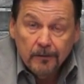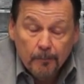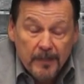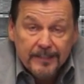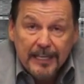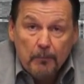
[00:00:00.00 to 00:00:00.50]

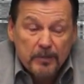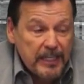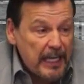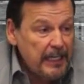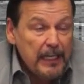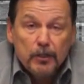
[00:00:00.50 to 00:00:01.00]
Because I was
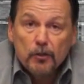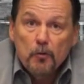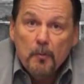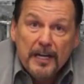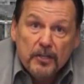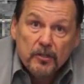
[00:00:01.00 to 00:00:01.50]
getting in too
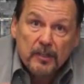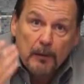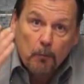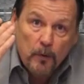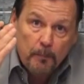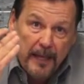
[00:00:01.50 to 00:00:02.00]
much
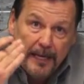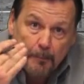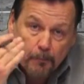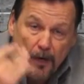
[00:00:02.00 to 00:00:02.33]
that would make a